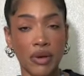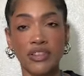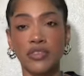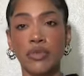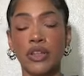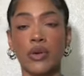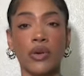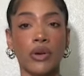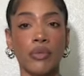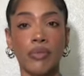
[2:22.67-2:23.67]
possibly,
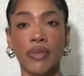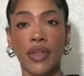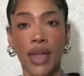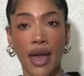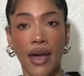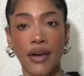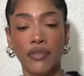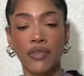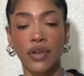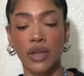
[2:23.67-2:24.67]
or maybe they have.
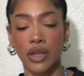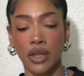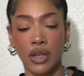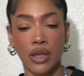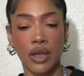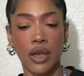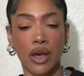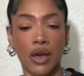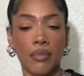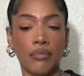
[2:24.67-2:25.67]

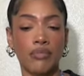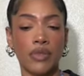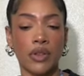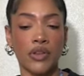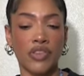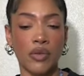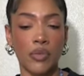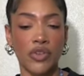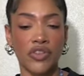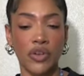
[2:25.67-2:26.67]
Um, it looks like
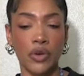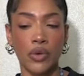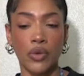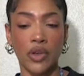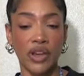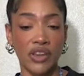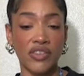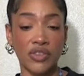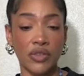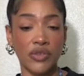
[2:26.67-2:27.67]
more so it is
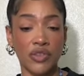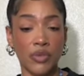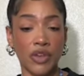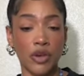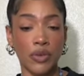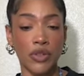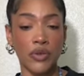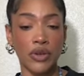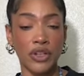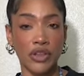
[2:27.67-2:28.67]
to do something here with you
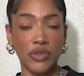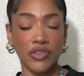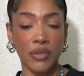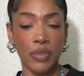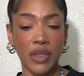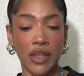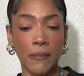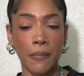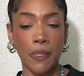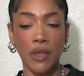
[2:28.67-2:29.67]
or tell you something.
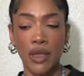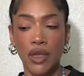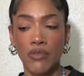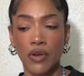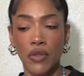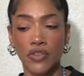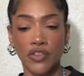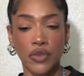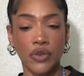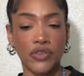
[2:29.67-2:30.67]
For others of
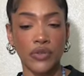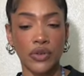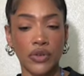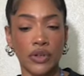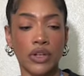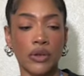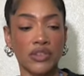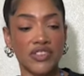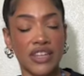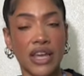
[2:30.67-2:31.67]
you, it's for, you know, to
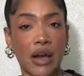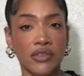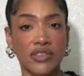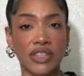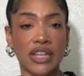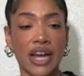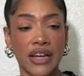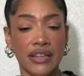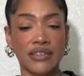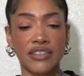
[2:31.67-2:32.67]
seek counseling,
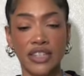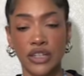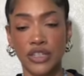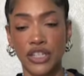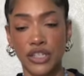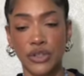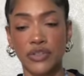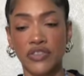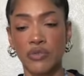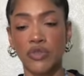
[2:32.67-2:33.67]
guidance, to a teacher of
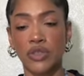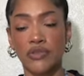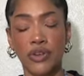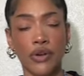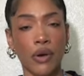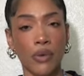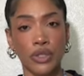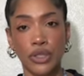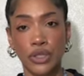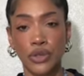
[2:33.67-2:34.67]
some sort to figure out what
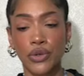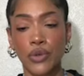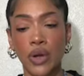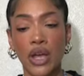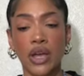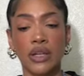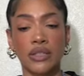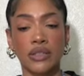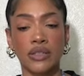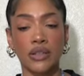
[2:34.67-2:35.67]
to do,
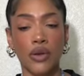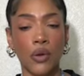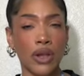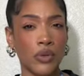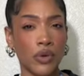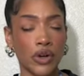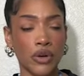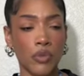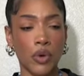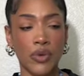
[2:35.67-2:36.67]
to go inward
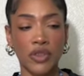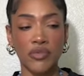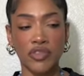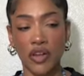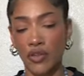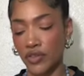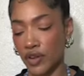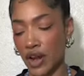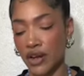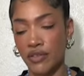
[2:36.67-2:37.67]
more with themselves and
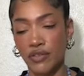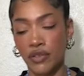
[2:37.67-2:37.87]
kind of